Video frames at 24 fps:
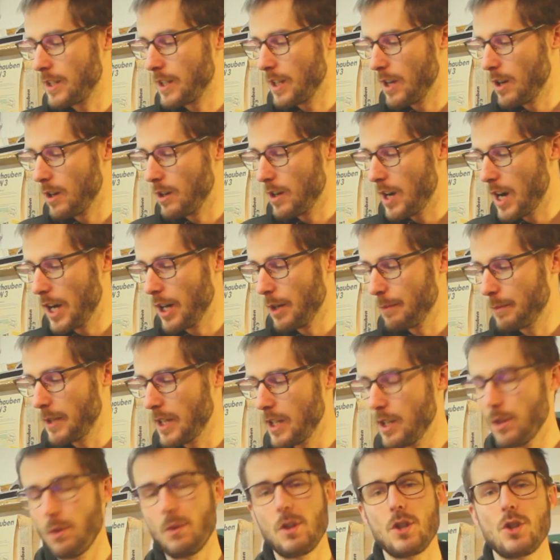So I hope
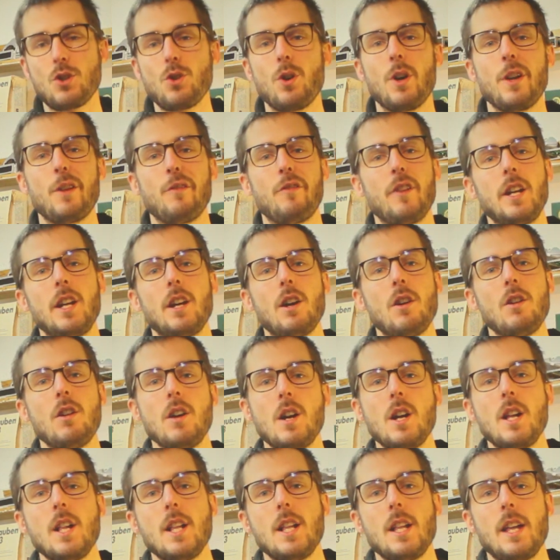that you enjoy the video,
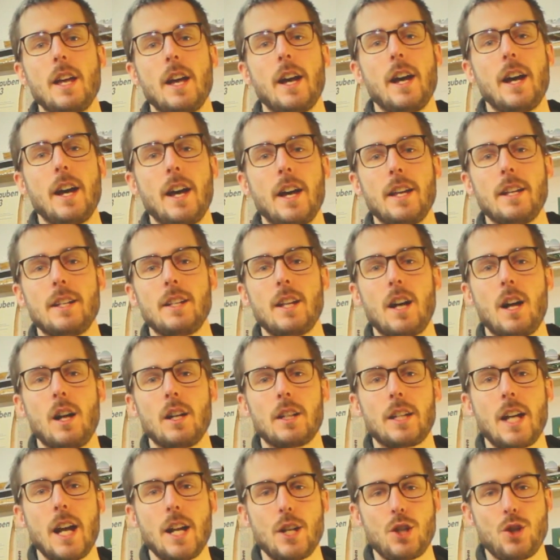and
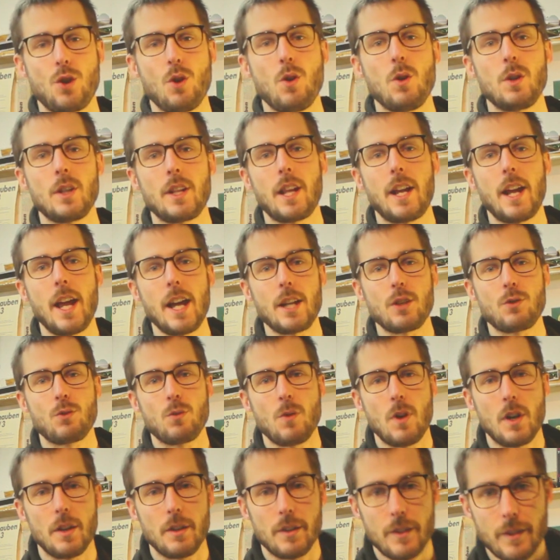I'll catch you all in the next
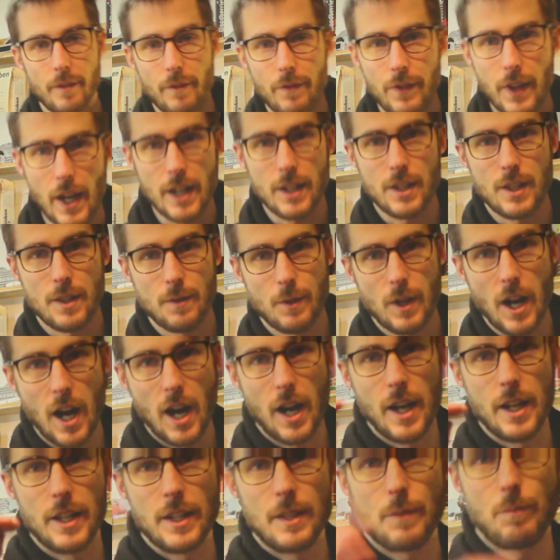one. Thanks,
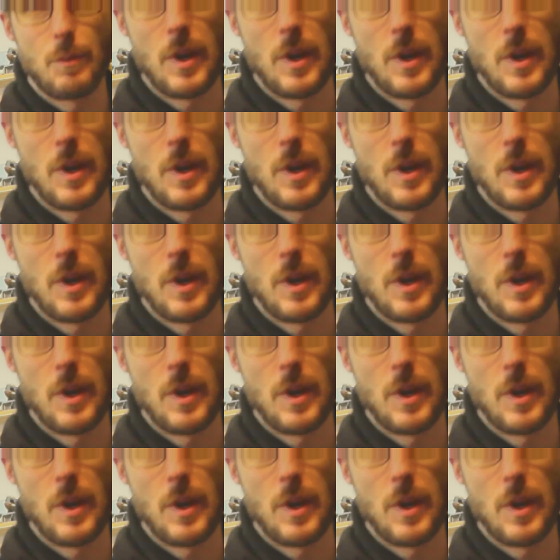guys.